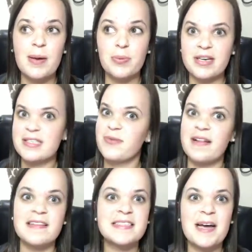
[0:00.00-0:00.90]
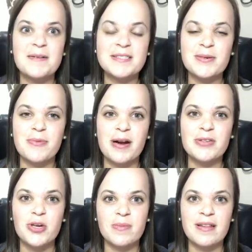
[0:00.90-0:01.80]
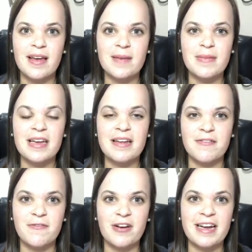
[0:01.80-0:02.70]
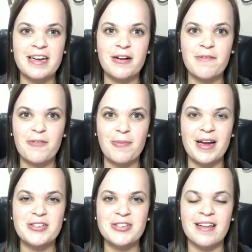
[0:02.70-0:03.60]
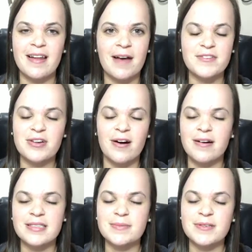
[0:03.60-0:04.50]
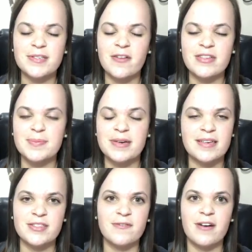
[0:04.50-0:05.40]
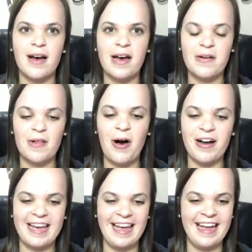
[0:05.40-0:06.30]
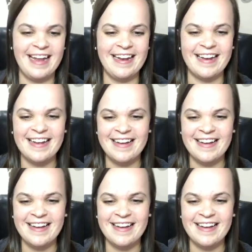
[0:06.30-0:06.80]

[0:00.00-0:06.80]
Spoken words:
Please write this down somewhere and don't be like me and forget your information and have to call customer service because you forgot how to log in.